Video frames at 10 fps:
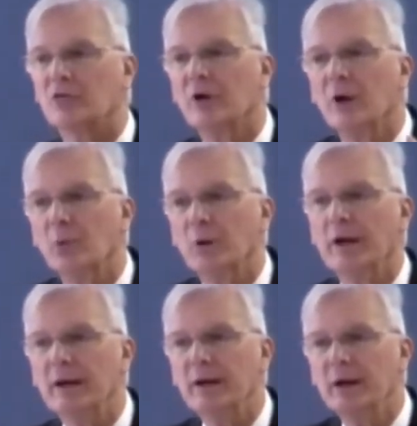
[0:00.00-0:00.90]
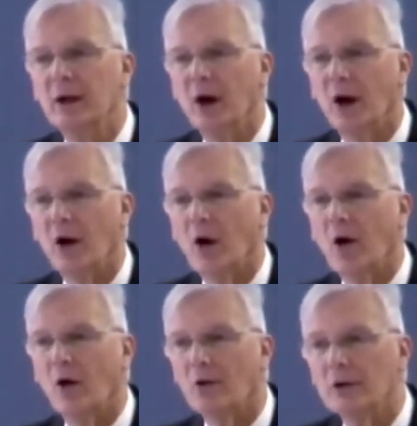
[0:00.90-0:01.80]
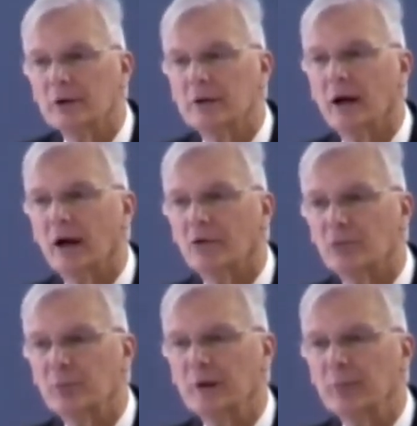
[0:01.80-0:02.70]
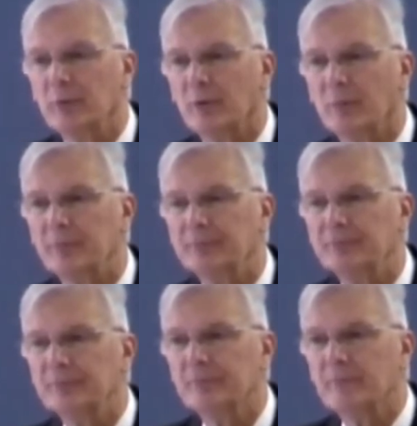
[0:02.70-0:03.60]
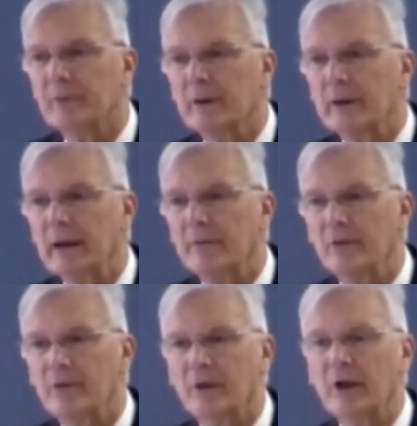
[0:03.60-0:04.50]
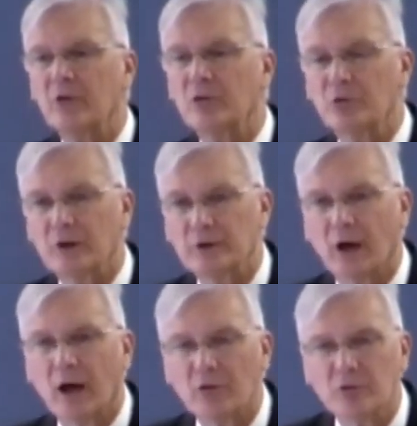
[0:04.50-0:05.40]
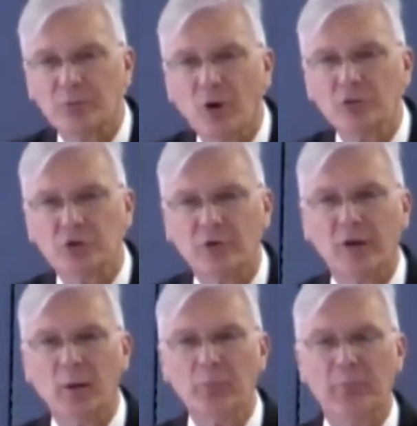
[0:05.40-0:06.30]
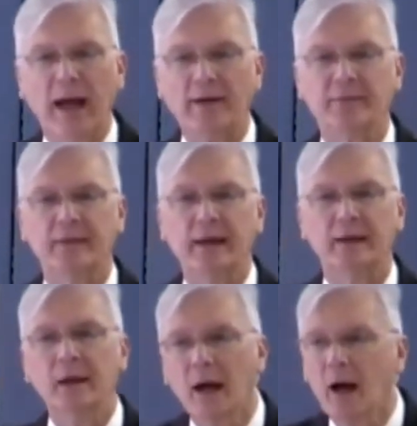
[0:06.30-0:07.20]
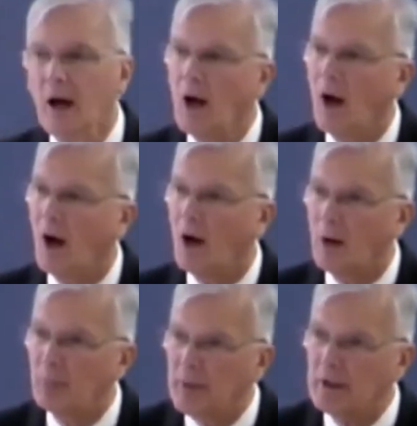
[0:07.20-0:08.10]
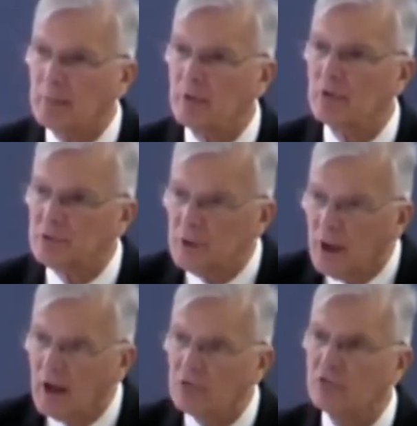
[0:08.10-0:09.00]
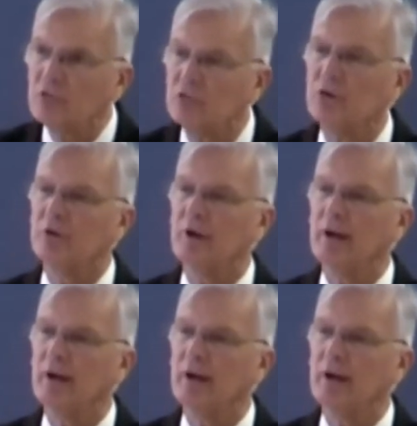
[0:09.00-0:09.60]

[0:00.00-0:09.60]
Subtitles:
We are all God's people. And the things that God spoke to them back then are applicable to us today.